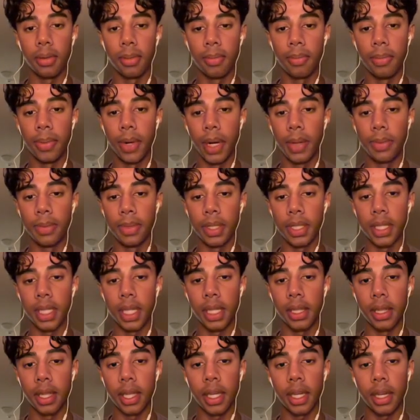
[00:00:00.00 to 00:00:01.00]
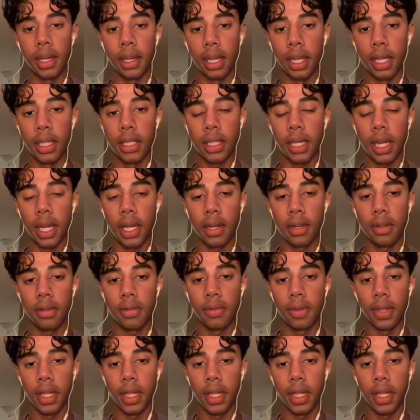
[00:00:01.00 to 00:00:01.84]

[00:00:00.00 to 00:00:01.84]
but I'm just saying, like, it's kind of